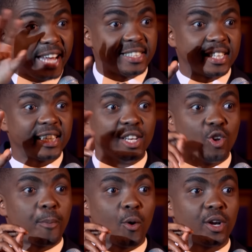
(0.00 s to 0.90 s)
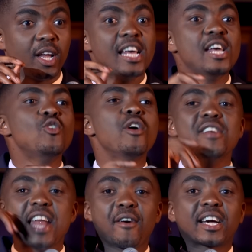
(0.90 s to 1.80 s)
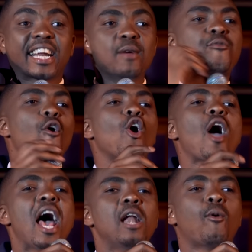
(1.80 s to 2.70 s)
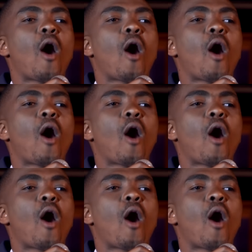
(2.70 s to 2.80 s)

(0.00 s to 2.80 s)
aging in your body. You even have a cream for your elbow.